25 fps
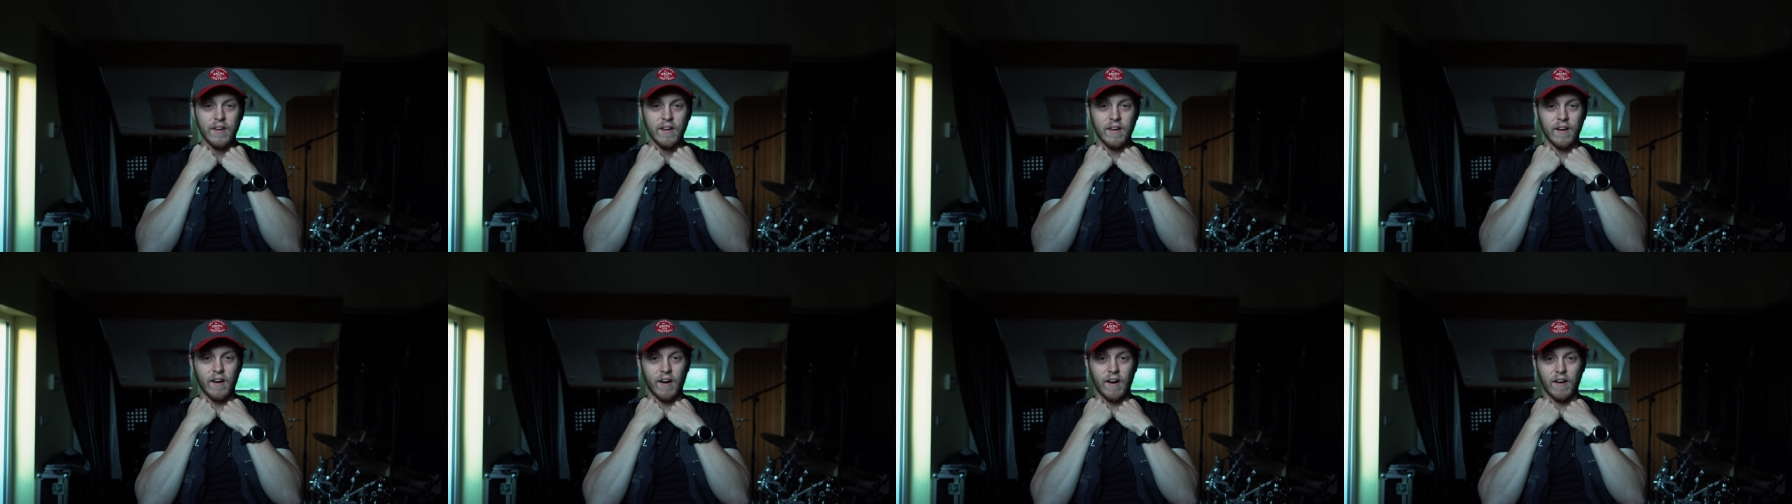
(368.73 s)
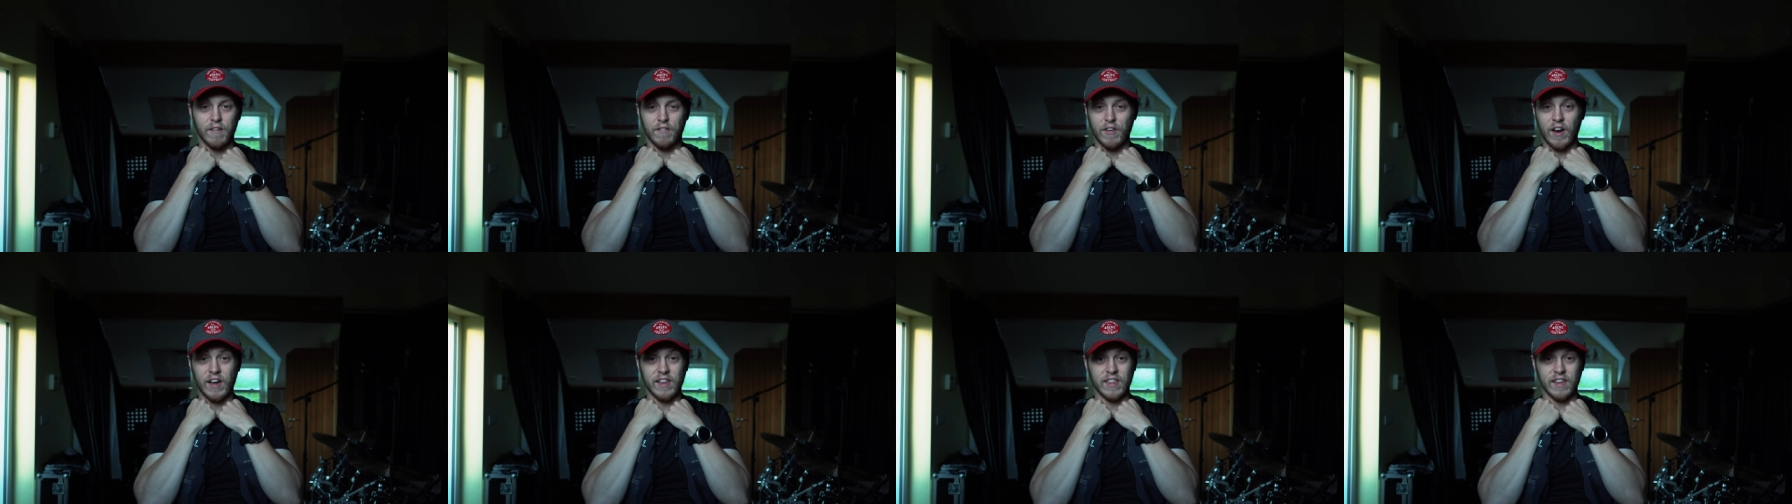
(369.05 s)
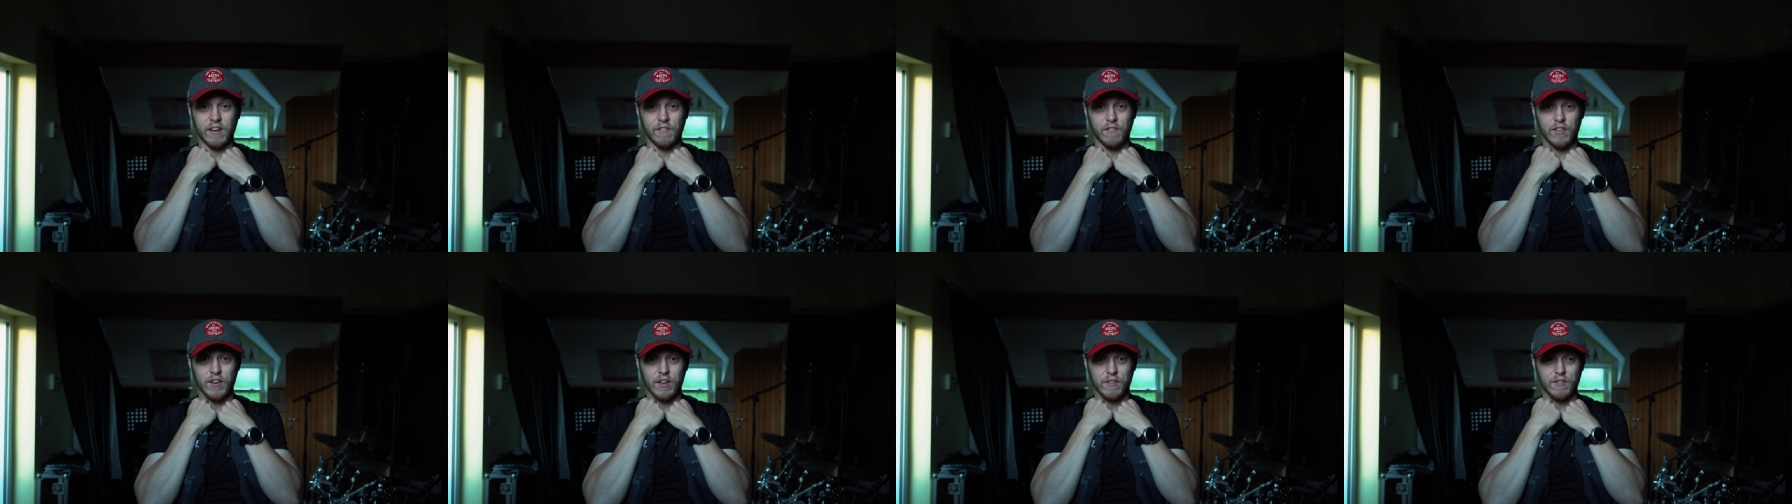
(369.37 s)
I've had
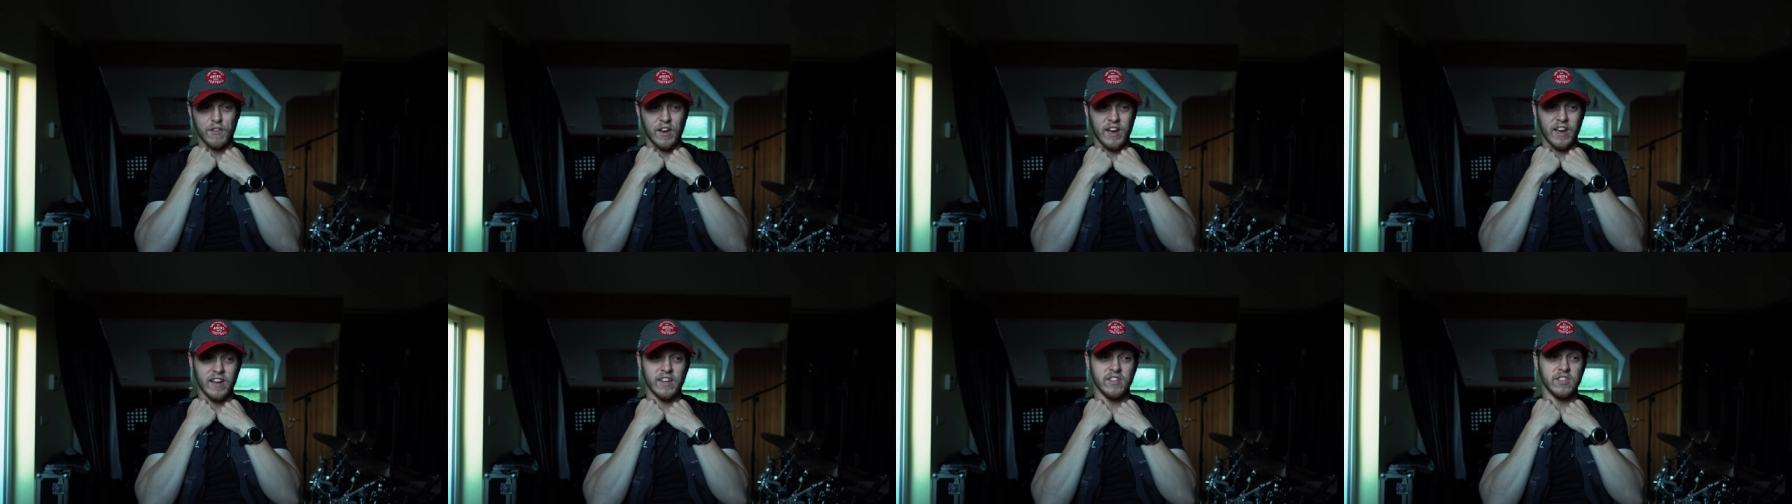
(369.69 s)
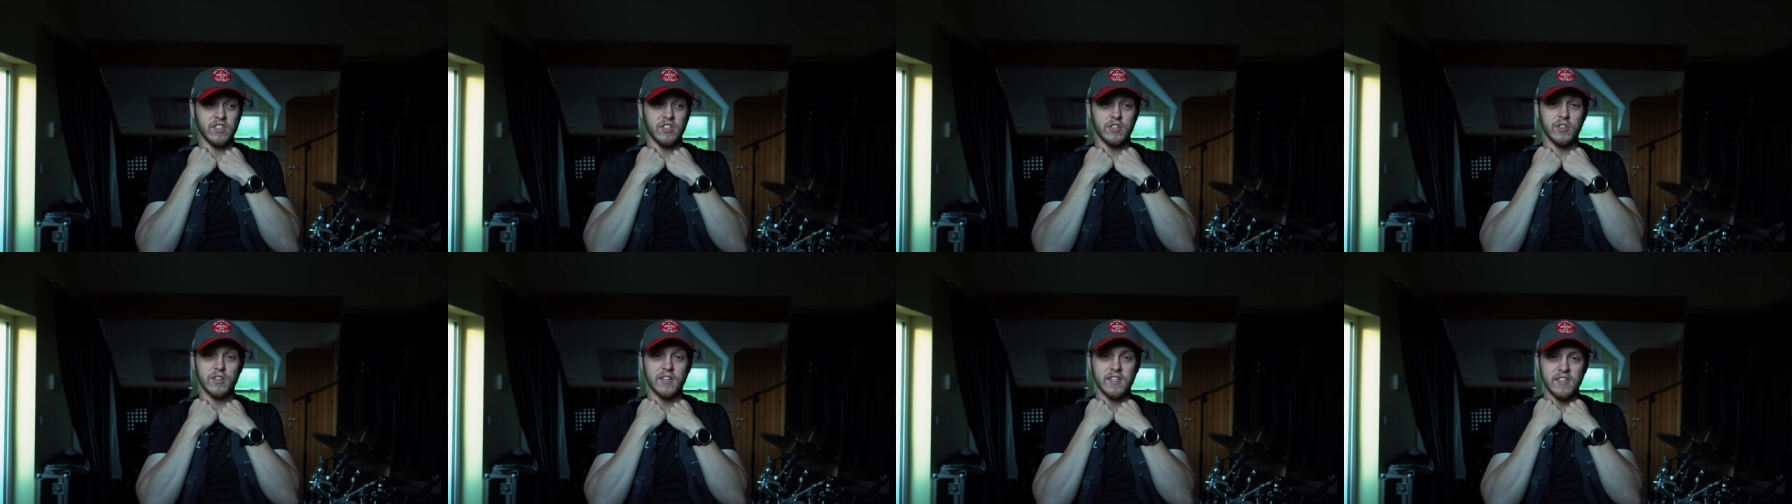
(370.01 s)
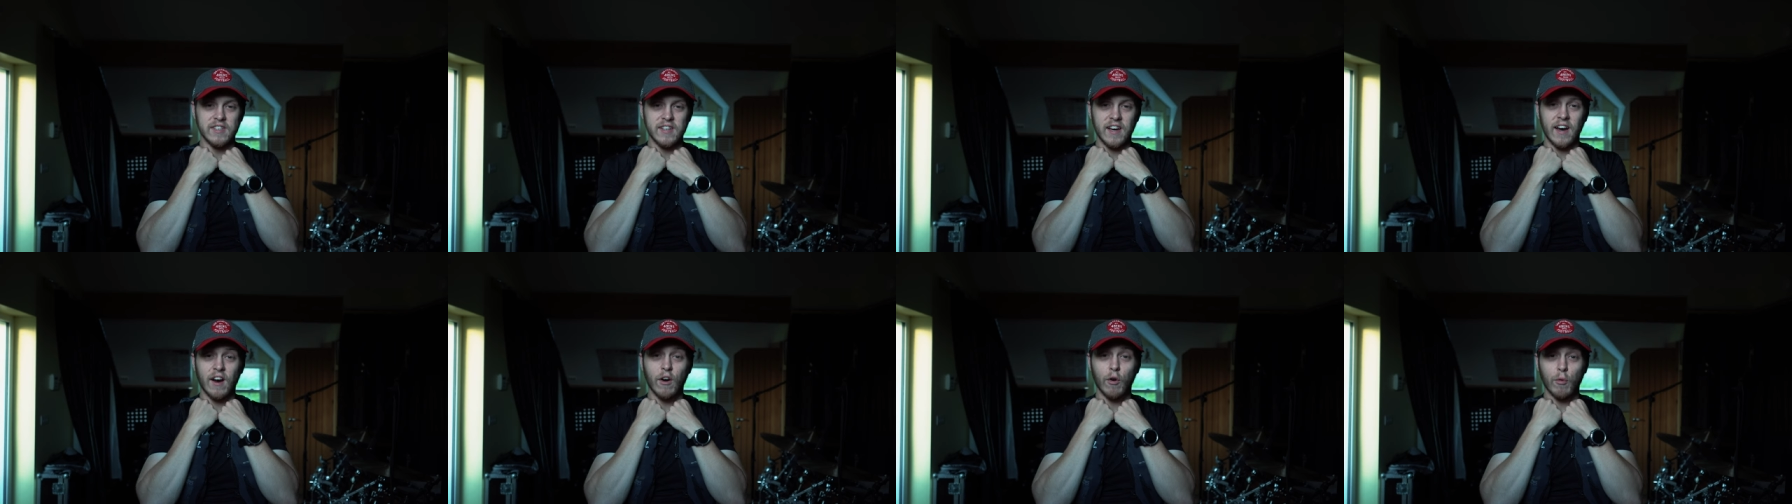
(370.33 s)
that video for ages. You can
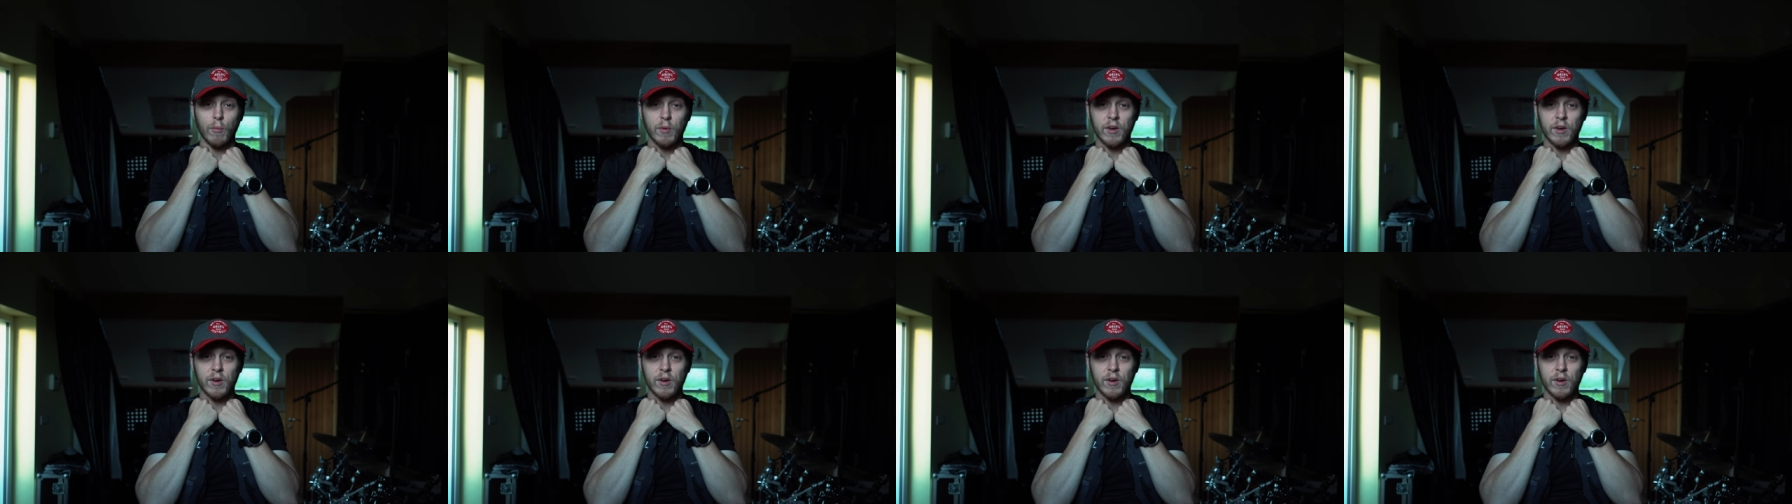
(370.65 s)
tell